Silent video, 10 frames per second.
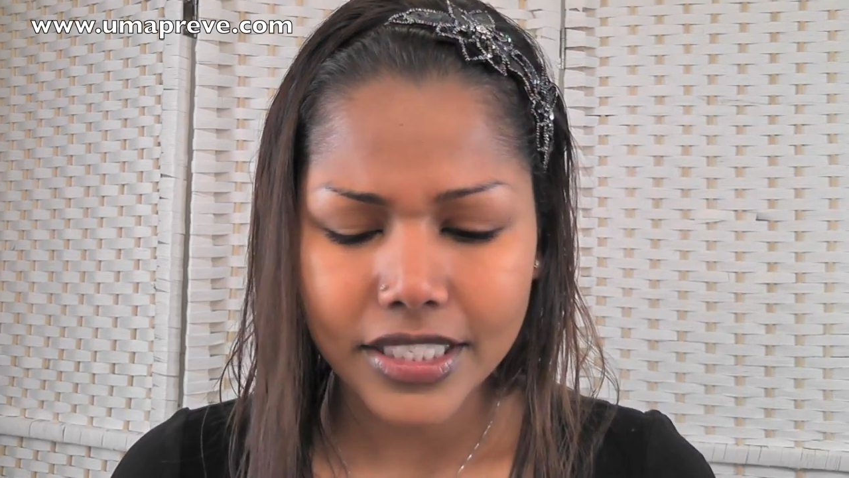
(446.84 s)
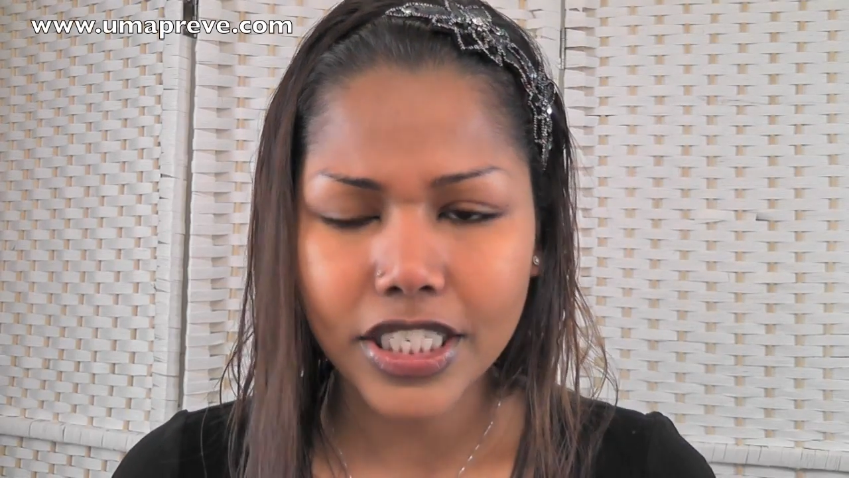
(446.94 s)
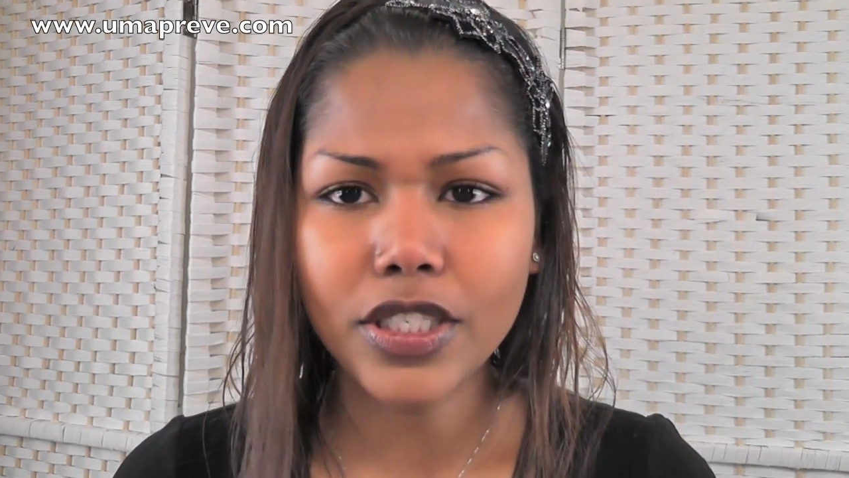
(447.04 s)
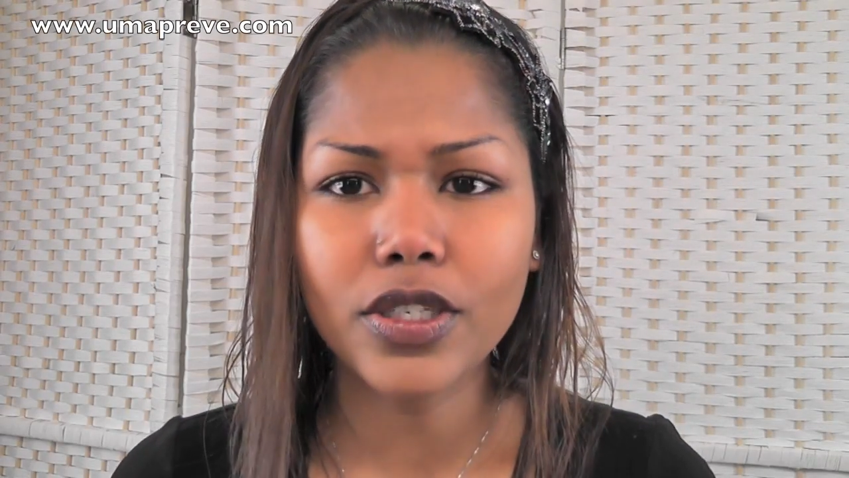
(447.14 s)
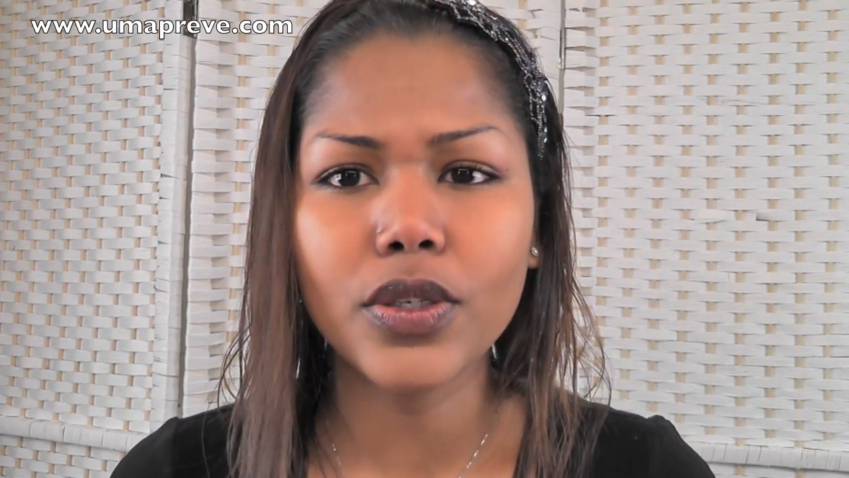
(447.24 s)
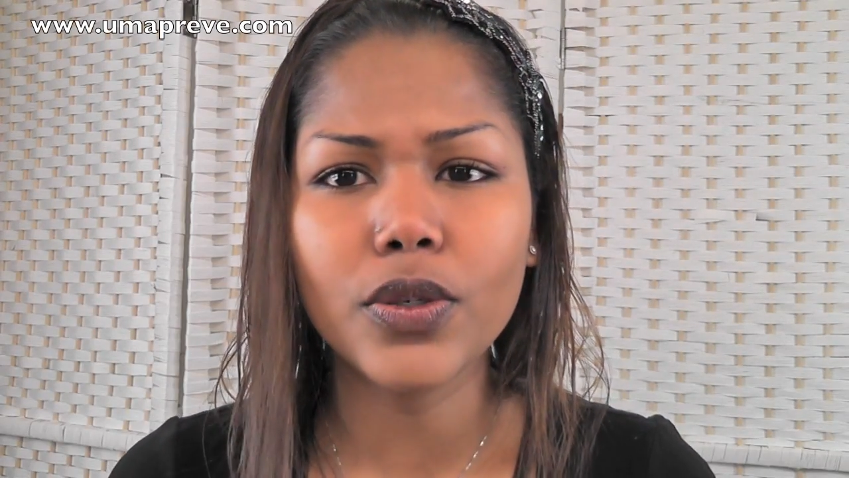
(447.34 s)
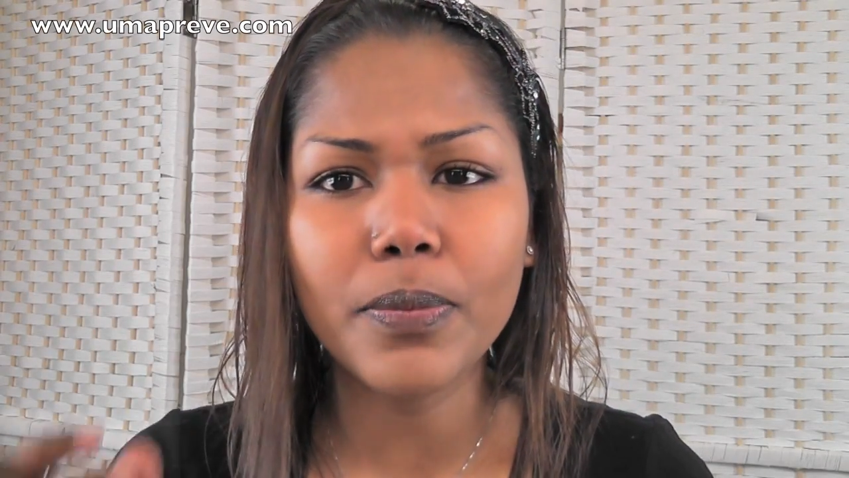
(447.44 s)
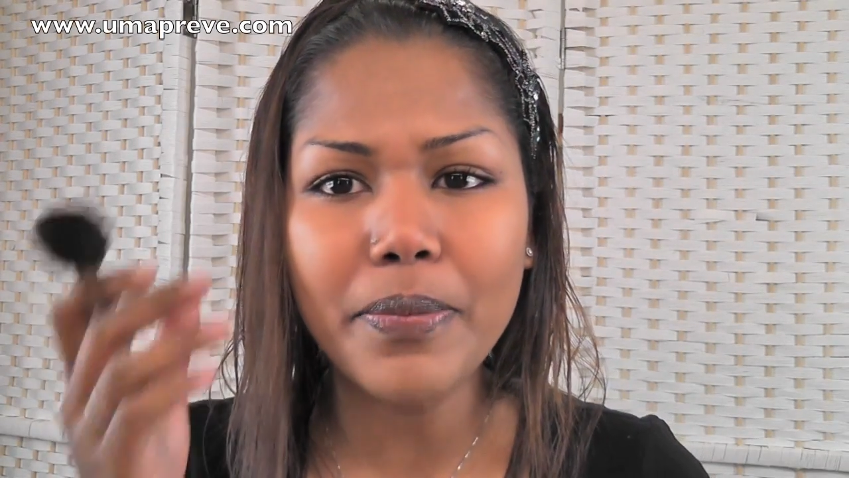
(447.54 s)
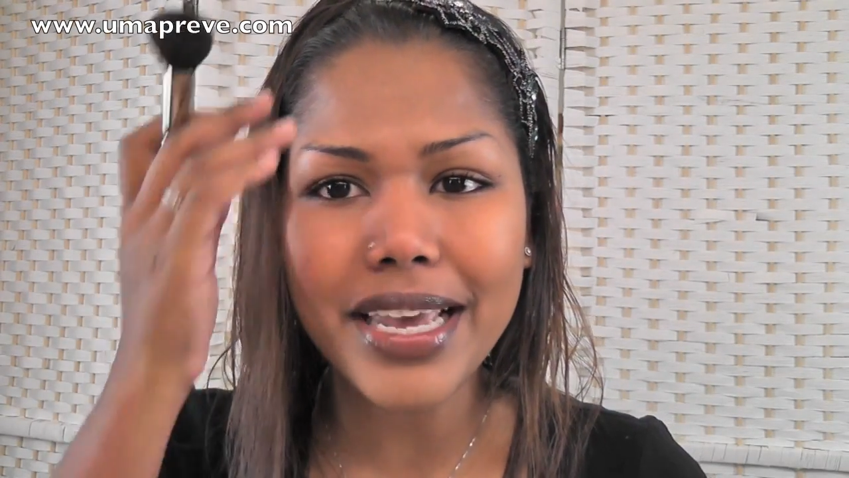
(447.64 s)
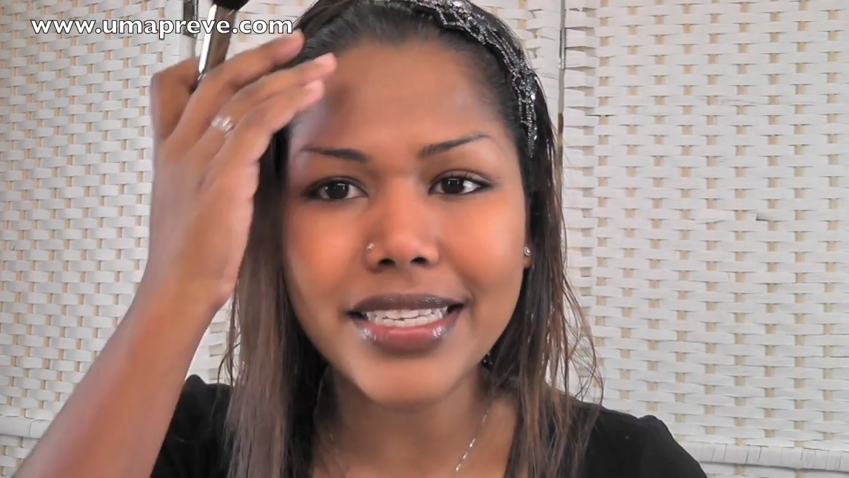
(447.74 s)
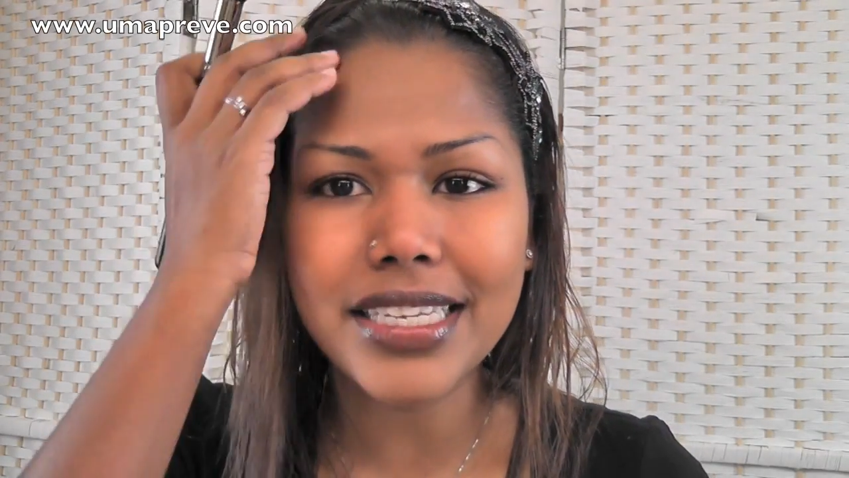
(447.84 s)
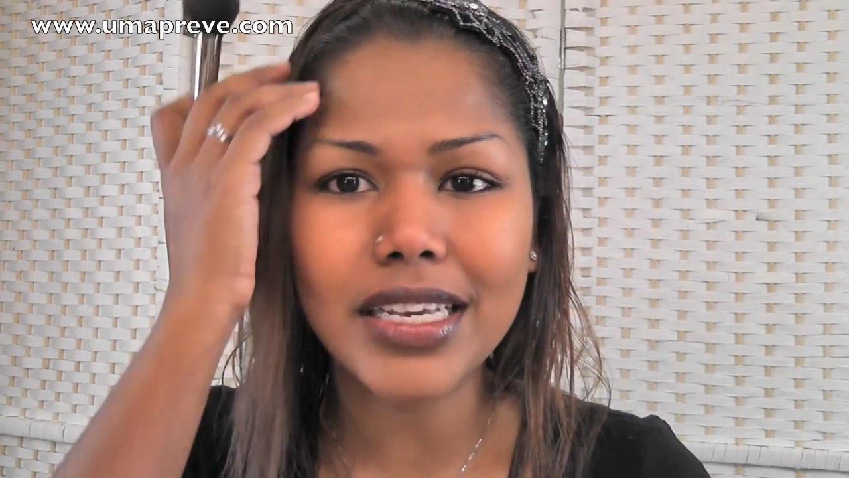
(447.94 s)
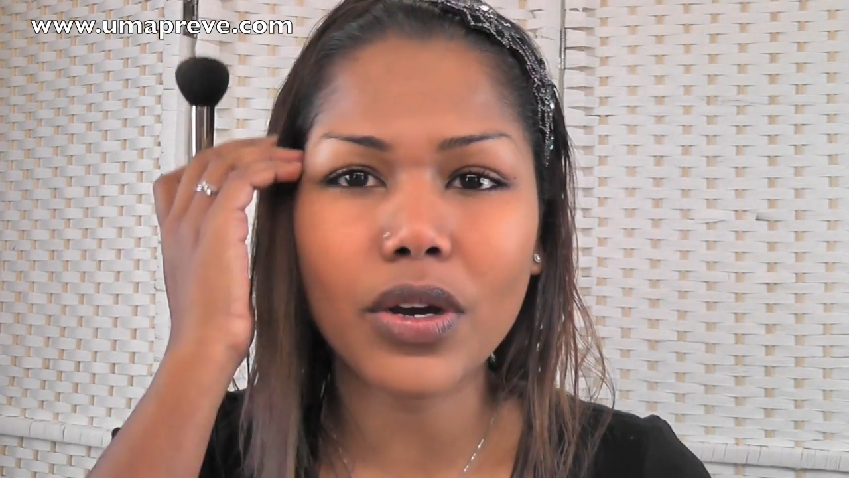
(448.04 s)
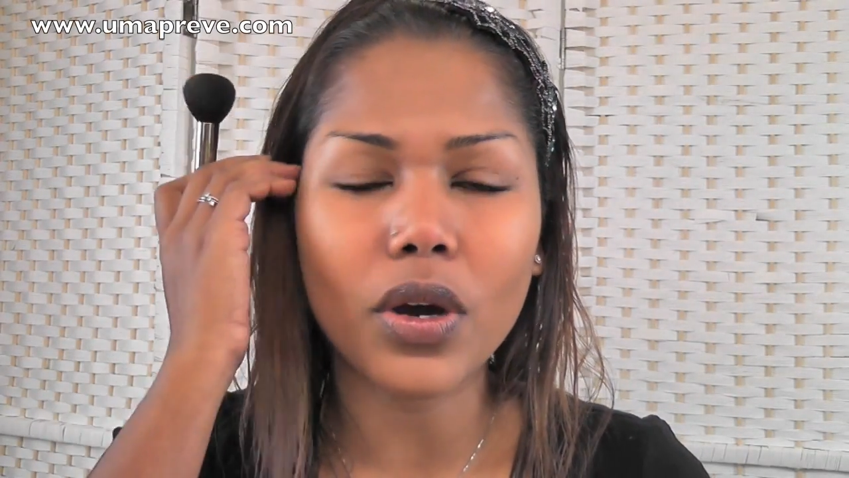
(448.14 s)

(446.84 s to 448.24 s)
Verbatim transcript: Just to do basic